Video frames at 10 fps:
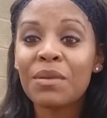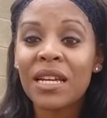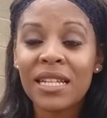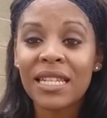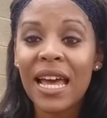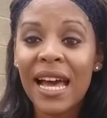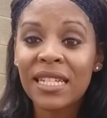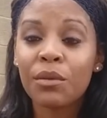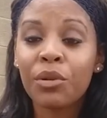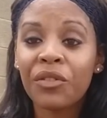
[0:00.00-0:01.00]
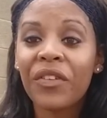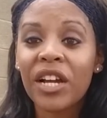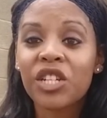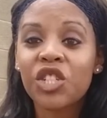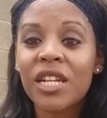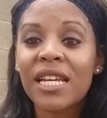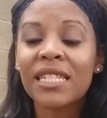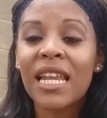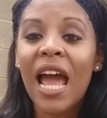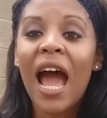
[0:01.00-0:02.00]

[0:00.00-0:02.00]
because as a perfectionist,